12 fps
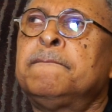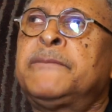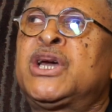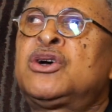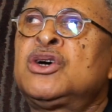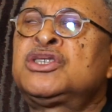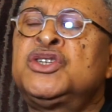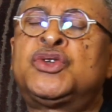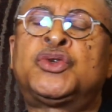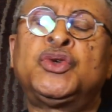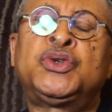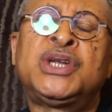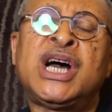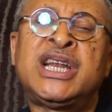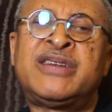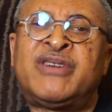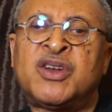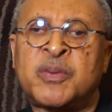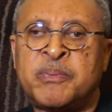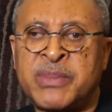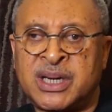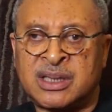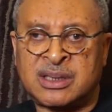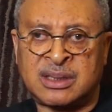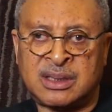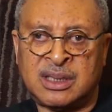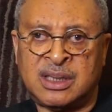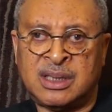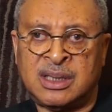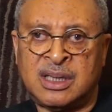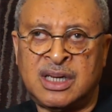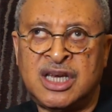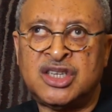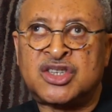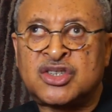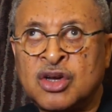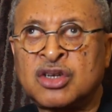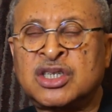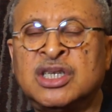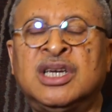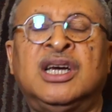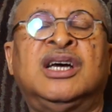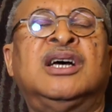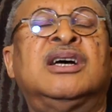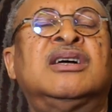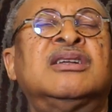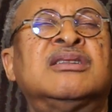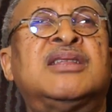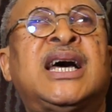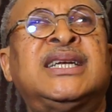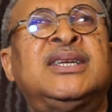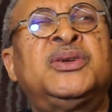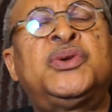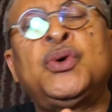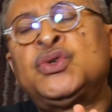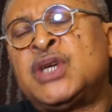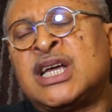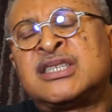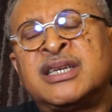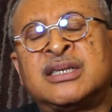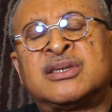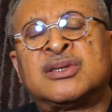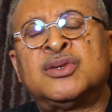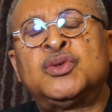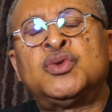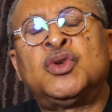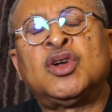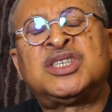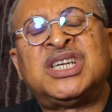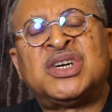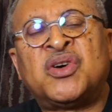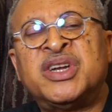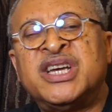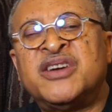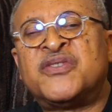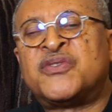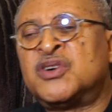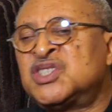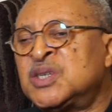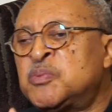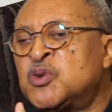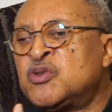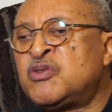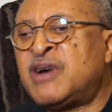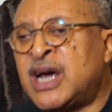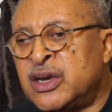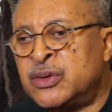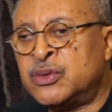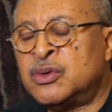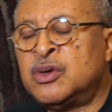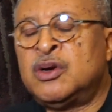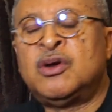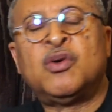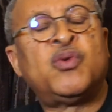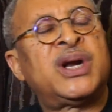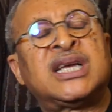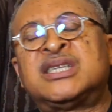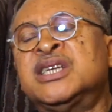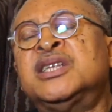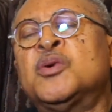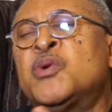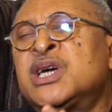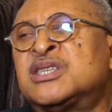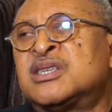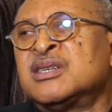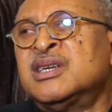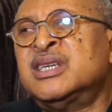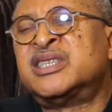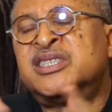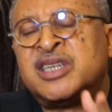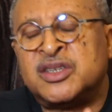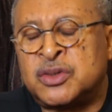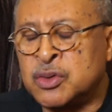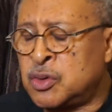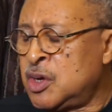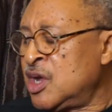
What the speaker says: Because institutional development is such that those assets do not take on a fungible value, whereas in the West, it's easily so.